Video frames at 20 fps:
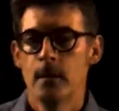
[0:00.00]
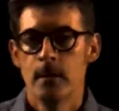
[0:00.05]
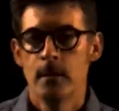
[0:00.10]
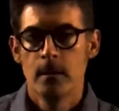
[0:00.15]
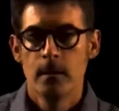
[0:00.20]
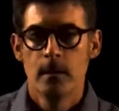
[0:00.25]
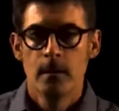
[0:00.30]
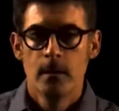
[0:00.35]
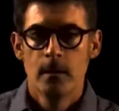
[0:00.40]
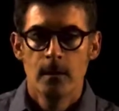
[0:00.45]

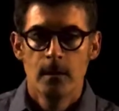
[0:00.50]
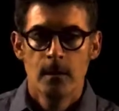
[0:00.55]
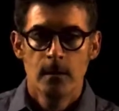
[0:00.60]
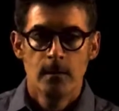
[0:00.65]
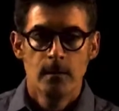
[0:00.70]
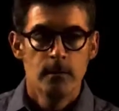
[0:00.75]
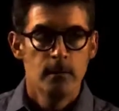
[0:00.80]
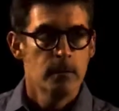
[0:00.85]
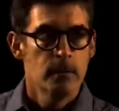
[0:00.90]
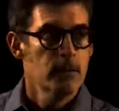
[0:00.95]

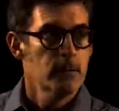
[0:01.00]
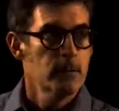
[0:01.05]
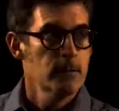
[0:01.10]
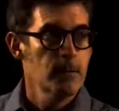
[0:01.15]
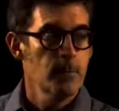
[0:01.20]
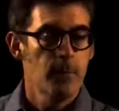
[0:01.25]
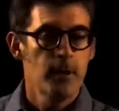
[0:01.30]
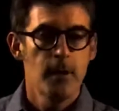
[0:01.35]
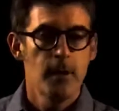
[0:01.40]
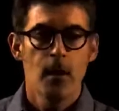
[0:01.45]
Has
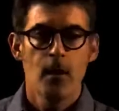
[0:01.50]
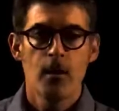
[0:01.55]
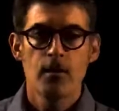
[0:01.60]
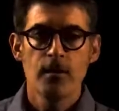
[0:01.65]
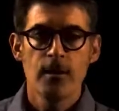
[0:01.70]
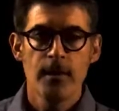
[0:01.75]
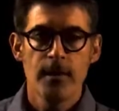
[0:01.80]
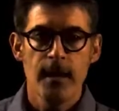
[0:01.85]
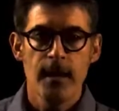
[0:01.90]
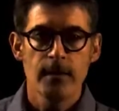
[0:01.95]
anybody heard
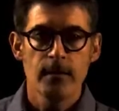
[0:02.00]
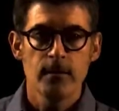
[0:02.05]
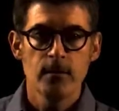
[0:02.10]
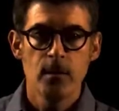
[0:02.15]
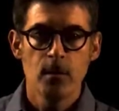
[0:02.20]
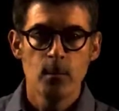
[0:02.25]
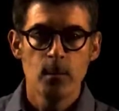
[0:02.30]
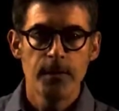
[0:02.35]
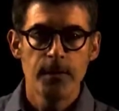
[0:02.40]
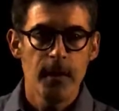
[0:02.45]
of that or
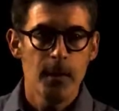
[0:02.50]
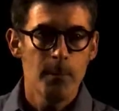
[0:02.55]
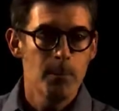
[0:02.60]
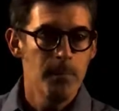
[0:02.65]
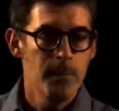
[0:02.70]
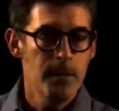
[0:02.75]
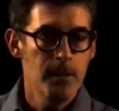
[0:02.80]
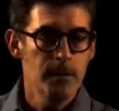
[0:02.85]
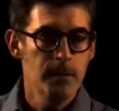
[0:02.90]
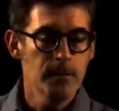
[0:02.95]
know what that
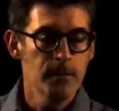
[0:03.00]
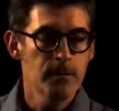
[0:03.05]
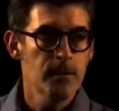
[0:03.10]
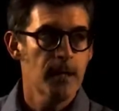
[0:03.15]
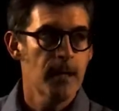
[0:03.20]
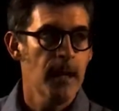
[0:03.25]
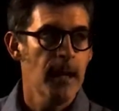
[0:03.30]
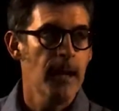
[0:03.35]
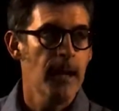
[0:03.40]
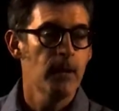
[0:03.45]
means?
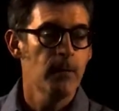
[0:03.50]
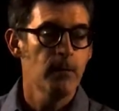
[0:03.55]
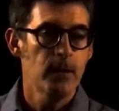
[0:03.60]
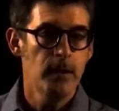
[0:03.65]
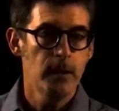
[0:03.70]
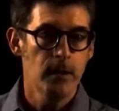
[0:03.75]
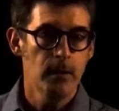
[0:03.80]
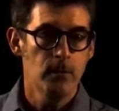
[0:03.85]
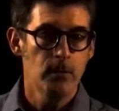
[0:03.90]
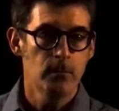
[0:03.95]

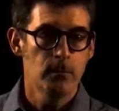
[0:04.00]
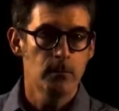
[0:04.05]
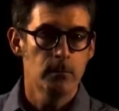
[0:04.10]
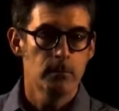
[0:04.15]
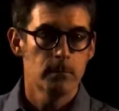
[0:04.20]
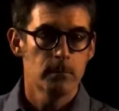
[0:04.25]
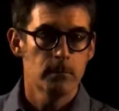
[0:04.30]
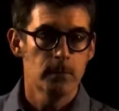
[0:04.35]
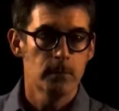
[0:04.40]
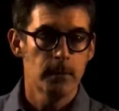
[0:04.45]
Karyo.
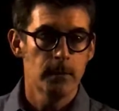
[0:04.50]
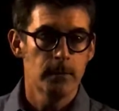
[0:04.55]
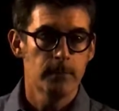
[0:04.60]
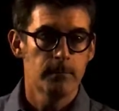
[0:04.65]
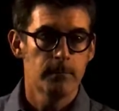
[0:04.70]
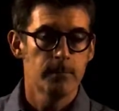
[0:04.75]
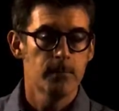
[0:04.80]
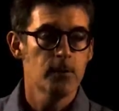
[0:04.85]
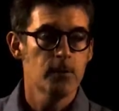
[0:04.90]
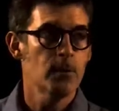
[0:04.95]
Right.
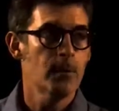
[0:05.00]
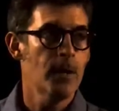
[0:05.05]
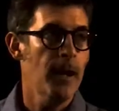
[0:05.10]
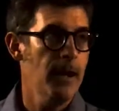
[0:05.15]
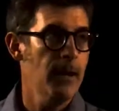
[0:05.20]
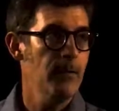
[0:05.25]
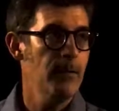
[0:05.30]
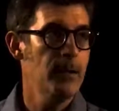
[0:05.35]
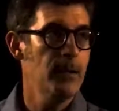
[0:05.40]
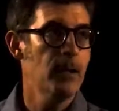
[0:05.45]
So
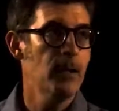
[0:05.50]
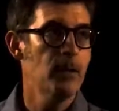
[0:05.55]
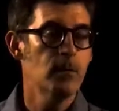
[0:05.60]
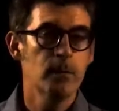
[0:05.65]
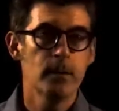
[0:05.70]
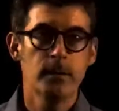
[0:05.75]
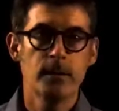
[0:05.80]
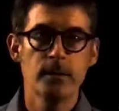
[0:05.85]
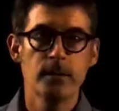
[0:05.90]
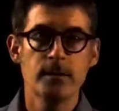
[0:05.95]
karyo,
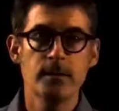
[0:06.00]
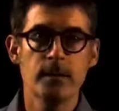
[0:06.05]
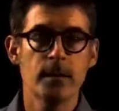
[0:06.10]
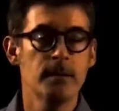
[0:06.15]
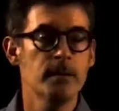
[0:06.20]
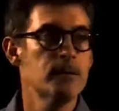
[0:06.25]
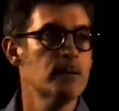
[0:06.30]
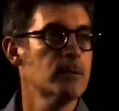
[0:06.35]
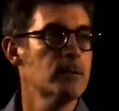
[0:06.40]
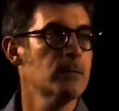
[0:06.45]
in this
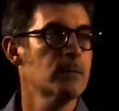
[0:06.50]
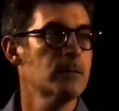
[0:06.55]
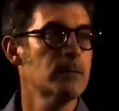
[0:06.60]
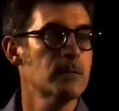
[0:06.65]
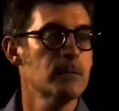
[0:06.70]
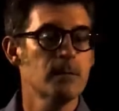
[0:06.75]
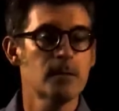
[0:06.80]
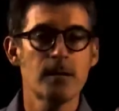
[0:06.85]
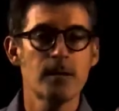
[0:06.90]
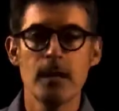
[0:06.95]
sense,
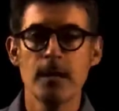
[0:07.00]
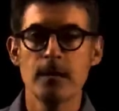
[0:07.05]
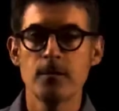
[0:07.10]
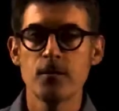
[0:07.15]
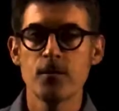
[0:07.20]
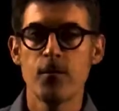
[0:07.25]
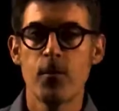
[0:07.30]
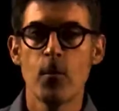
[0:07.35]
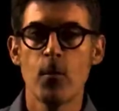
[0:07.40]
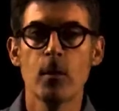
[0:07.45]
stands
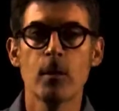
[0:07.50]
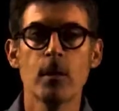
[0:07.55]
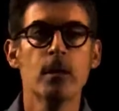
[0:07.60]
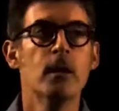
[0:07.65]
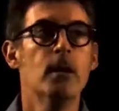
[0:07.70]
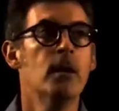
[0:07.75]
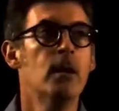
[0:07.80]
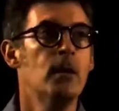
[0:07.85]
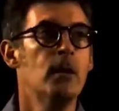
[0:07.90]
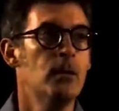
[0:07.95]
for
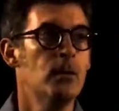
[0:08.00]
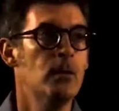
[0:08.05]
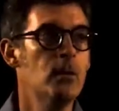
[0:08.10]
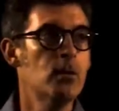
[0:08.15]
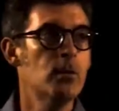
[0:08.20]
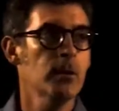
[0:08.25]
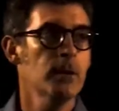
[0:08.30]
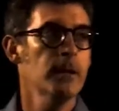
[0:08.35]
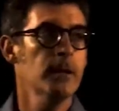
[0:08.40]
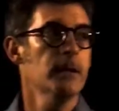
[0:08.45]

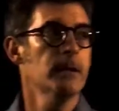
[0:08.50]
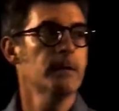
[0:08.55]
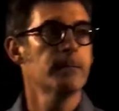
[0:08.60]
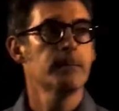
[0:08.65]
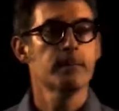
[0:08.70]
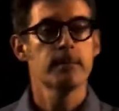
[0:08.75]
nuclear.